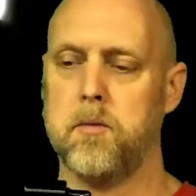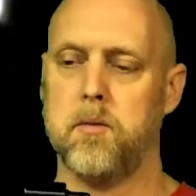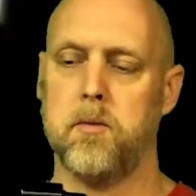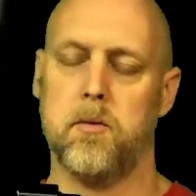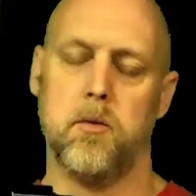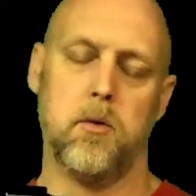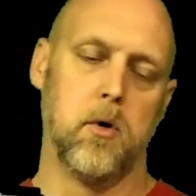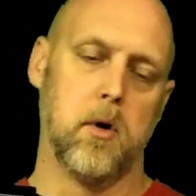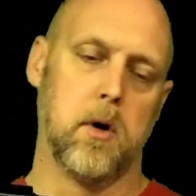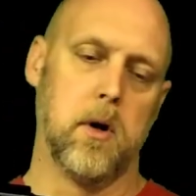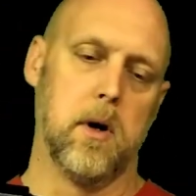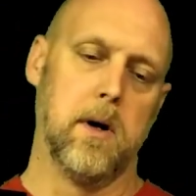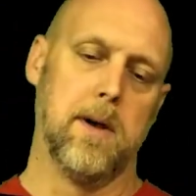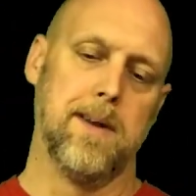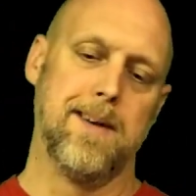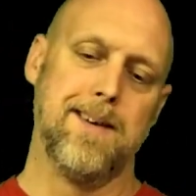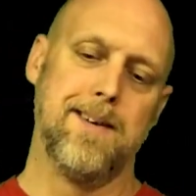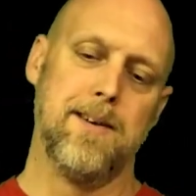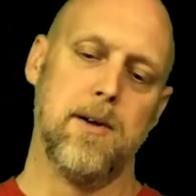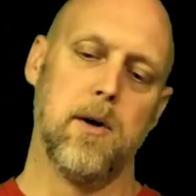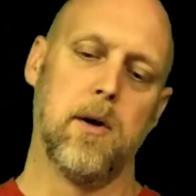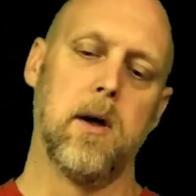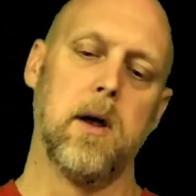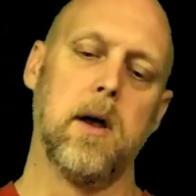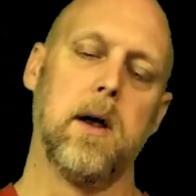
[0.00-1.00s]
You
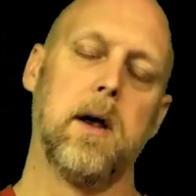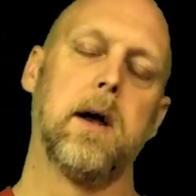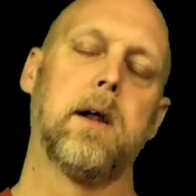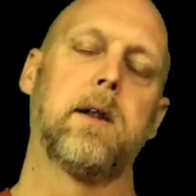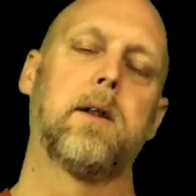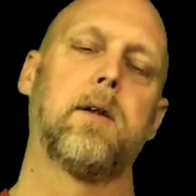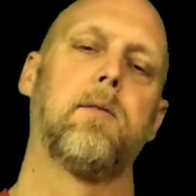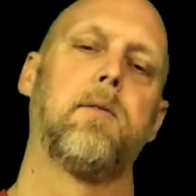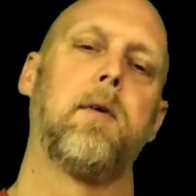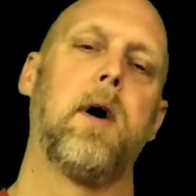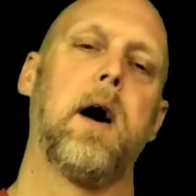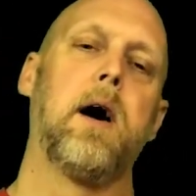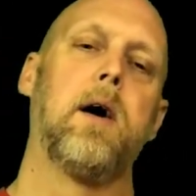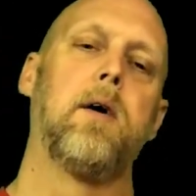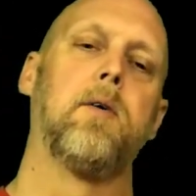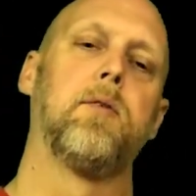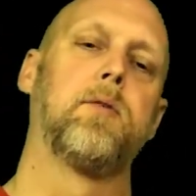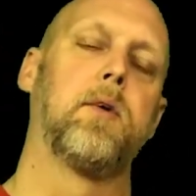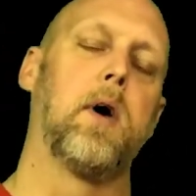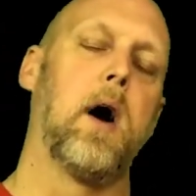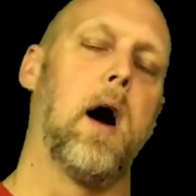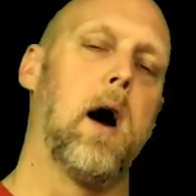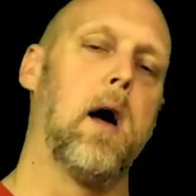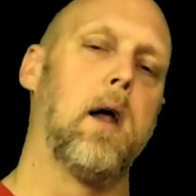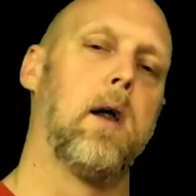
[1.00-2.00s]
can get the
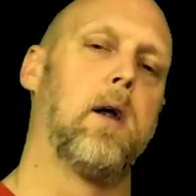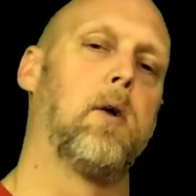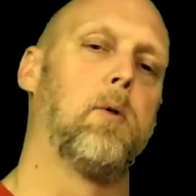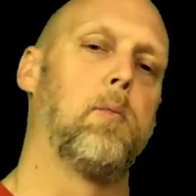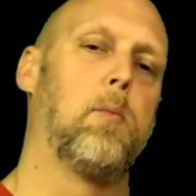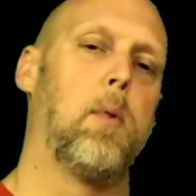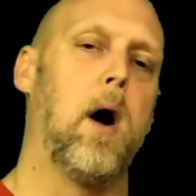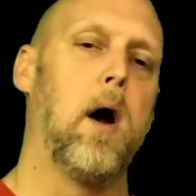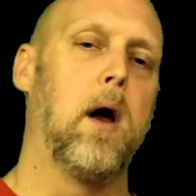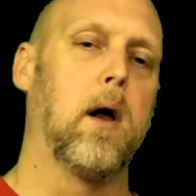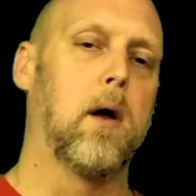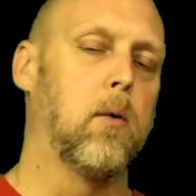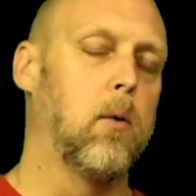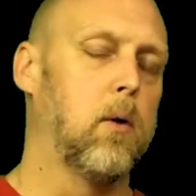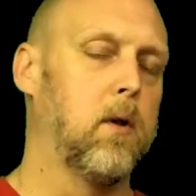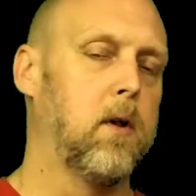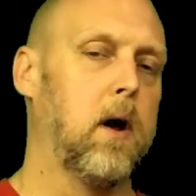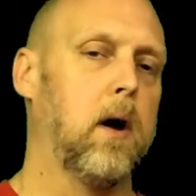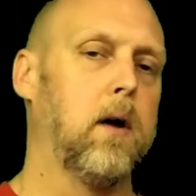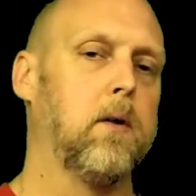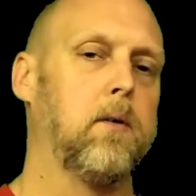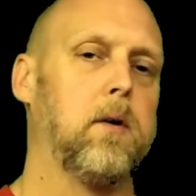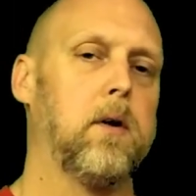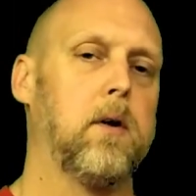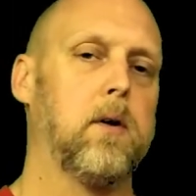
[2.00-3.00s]
valves out of the bike
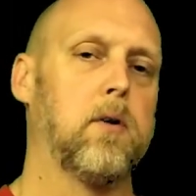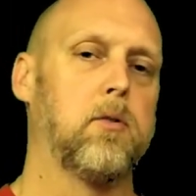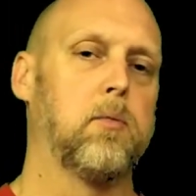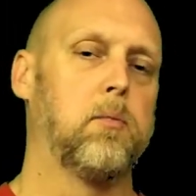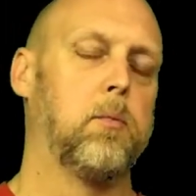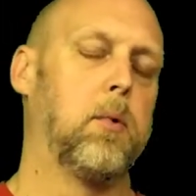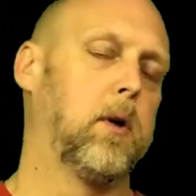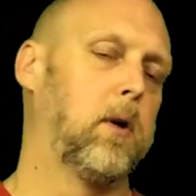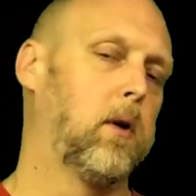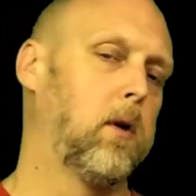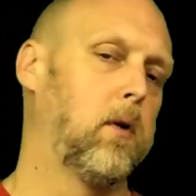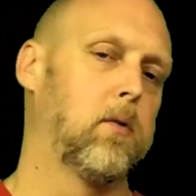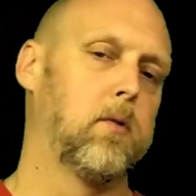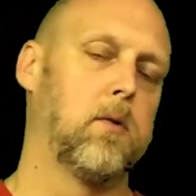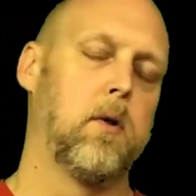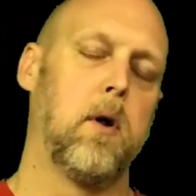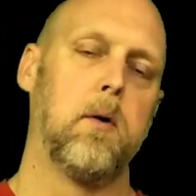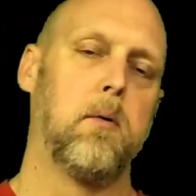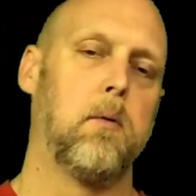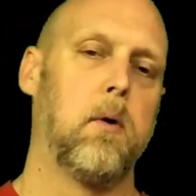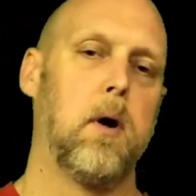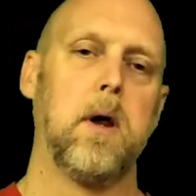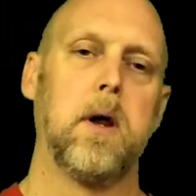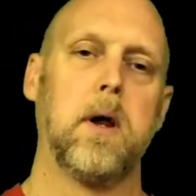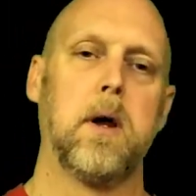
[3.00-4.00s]
without this, but there's no
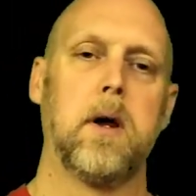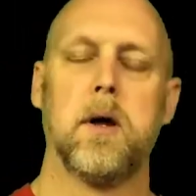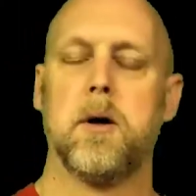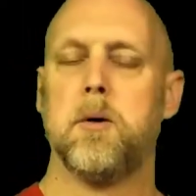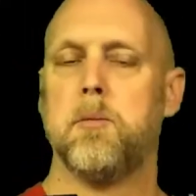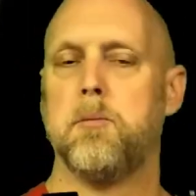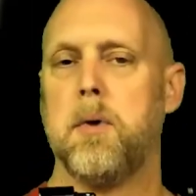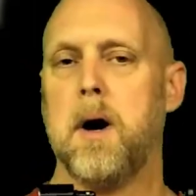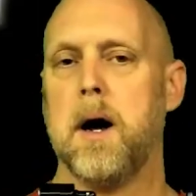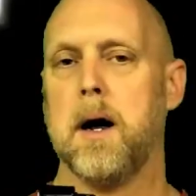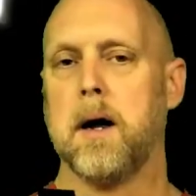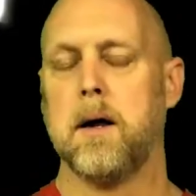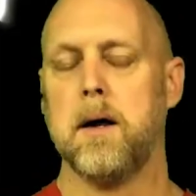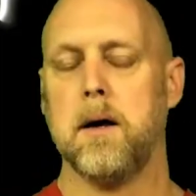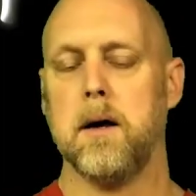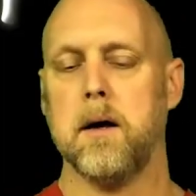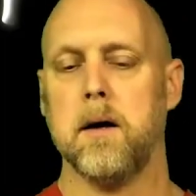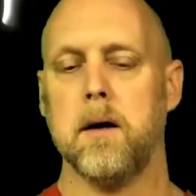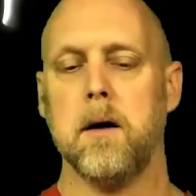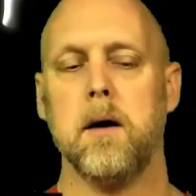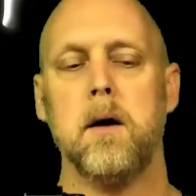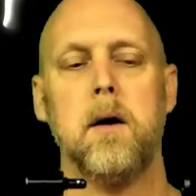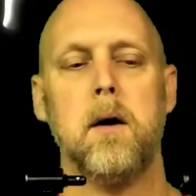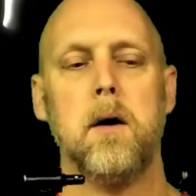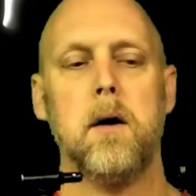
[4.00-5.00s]
way to get them back in.
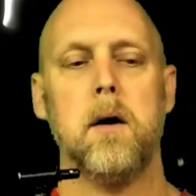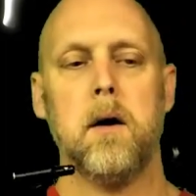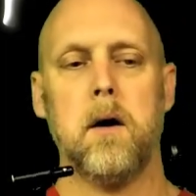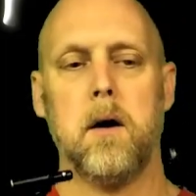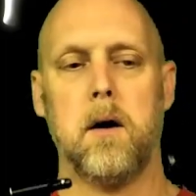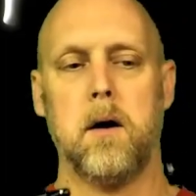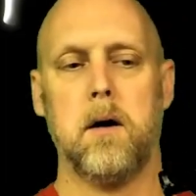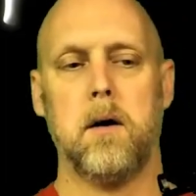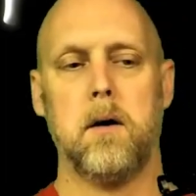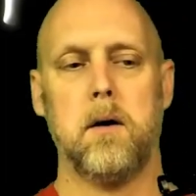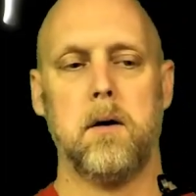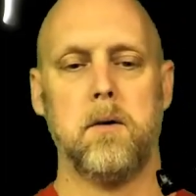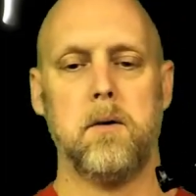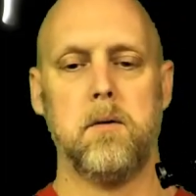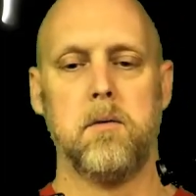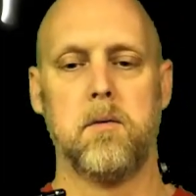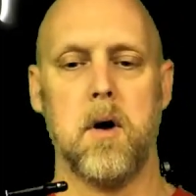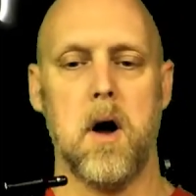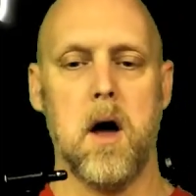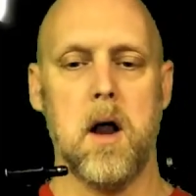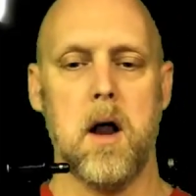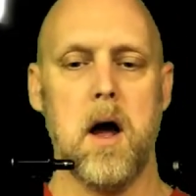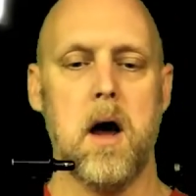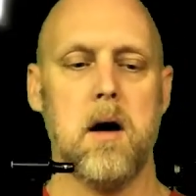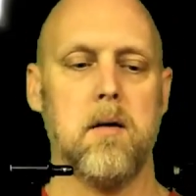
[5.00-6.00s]
You've
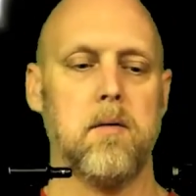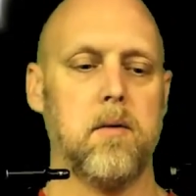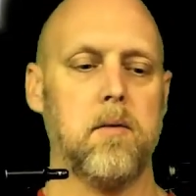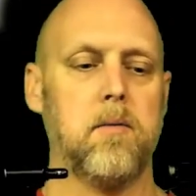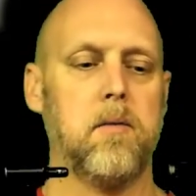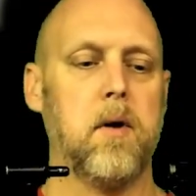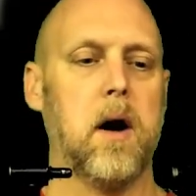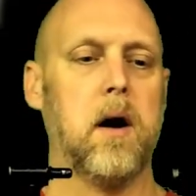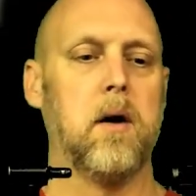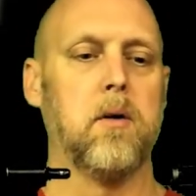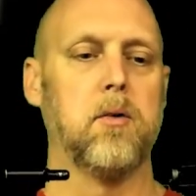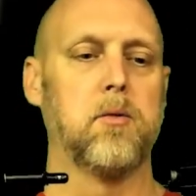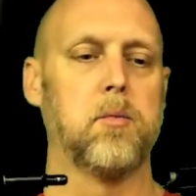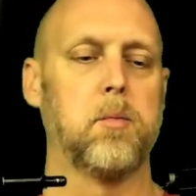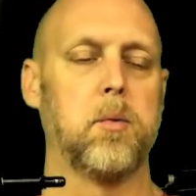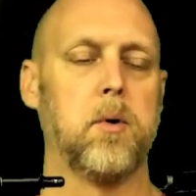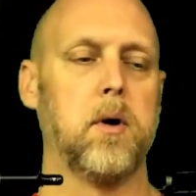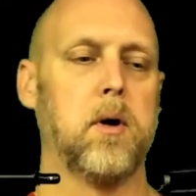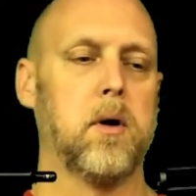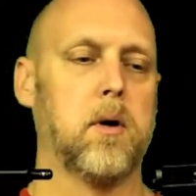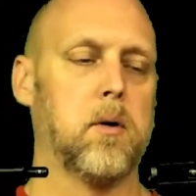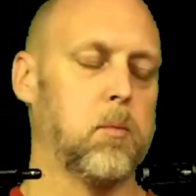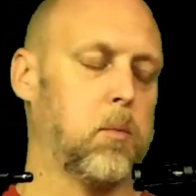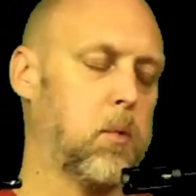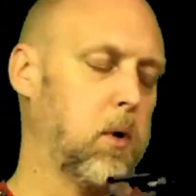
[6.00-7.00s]
got to have a valve spring
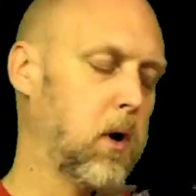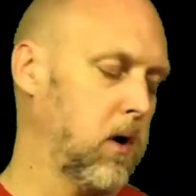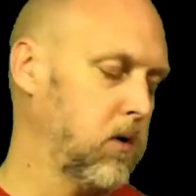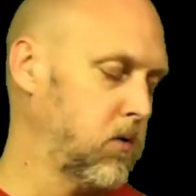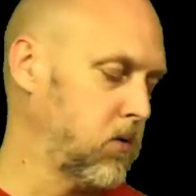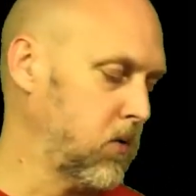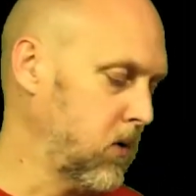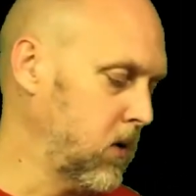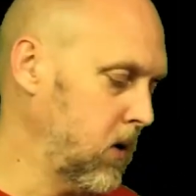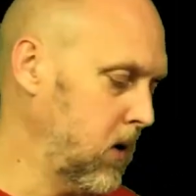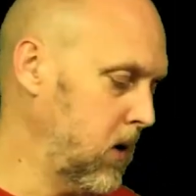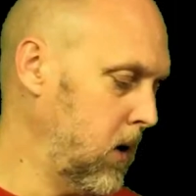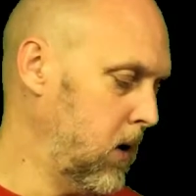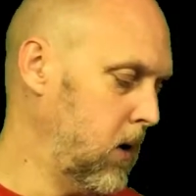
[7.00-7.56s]
compressor.